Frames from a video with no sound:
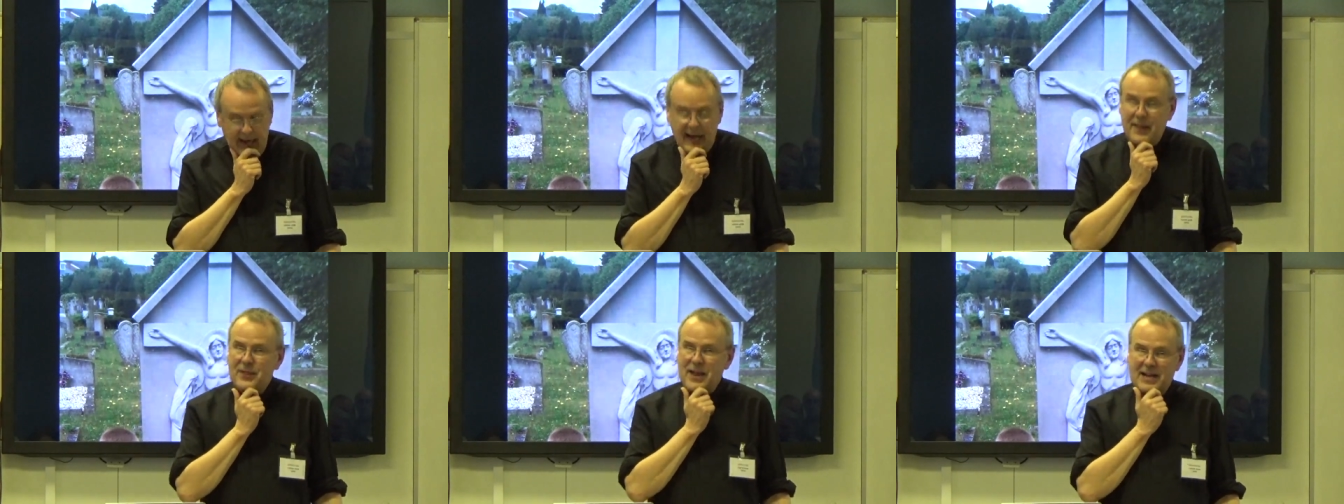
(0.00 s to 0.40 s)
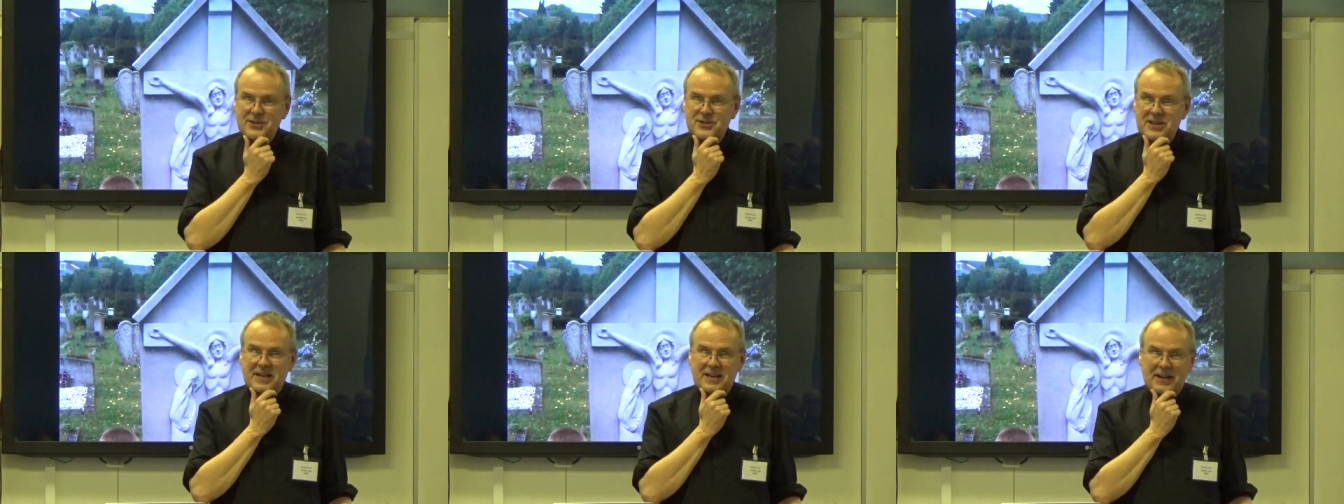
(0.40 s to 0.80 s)
And that
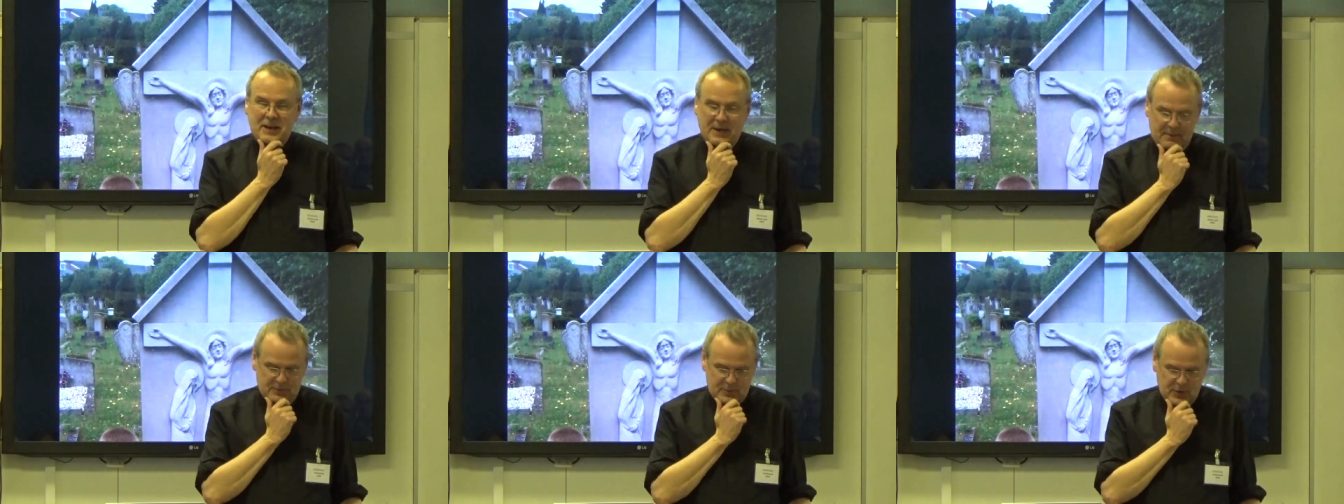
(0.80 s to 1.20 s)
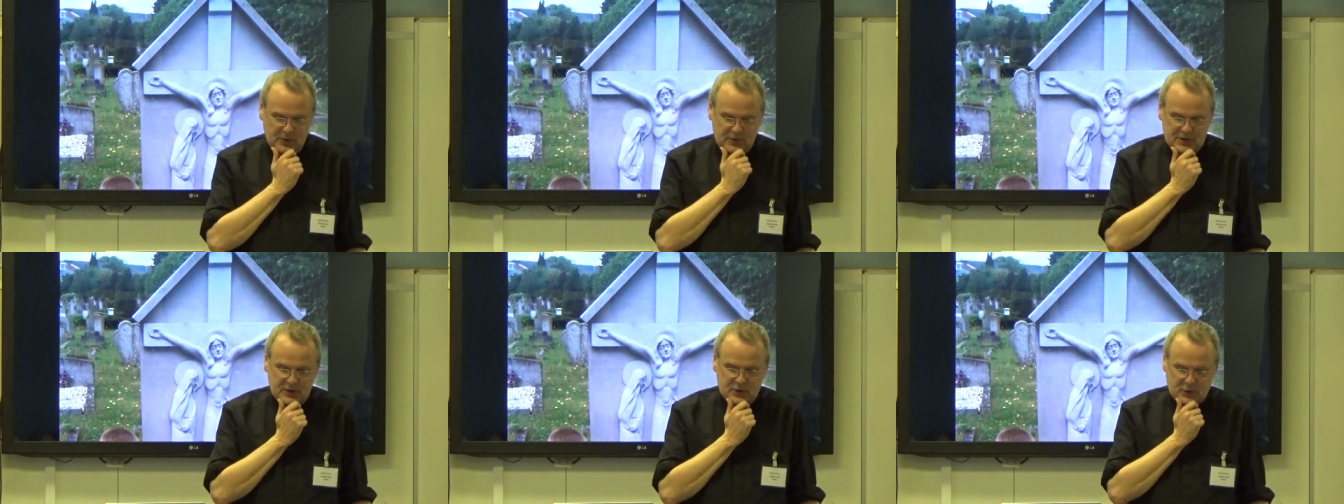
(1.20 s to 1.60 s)
certainly
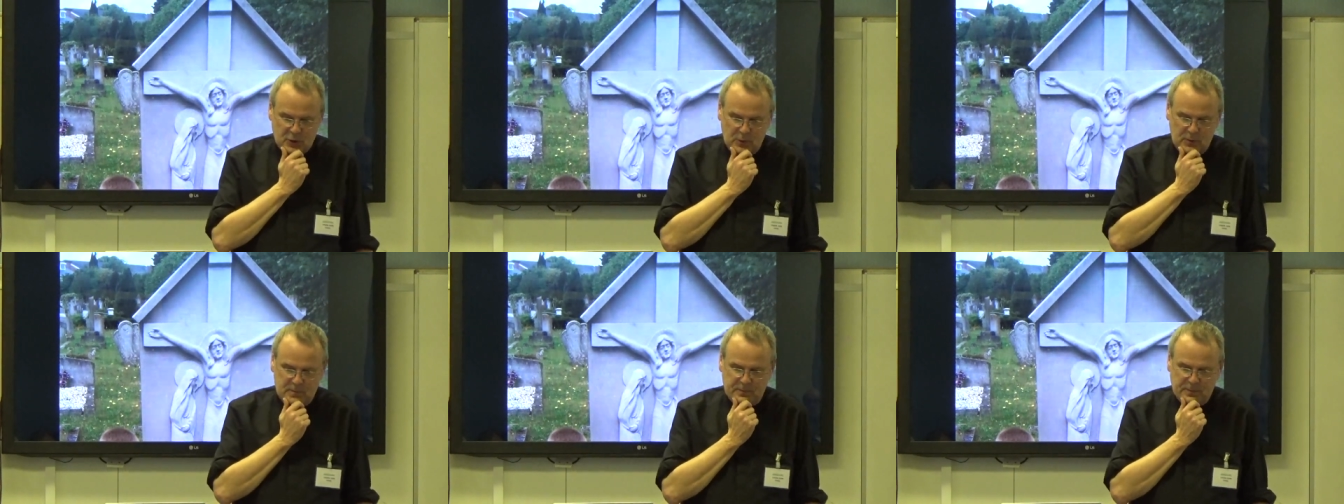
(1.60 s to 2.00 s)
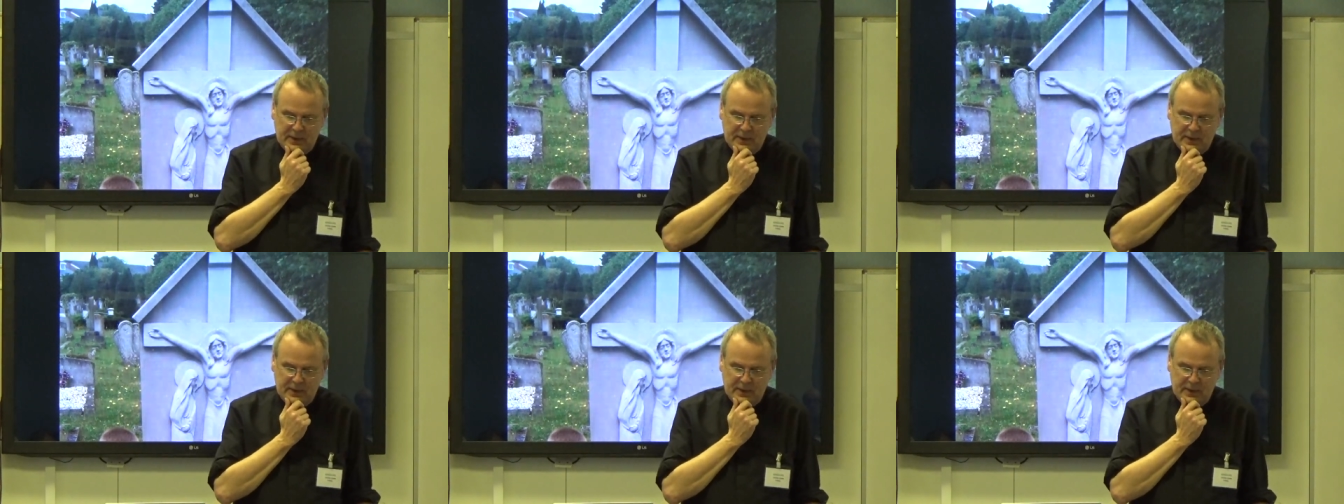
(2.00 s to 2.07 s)
proved true.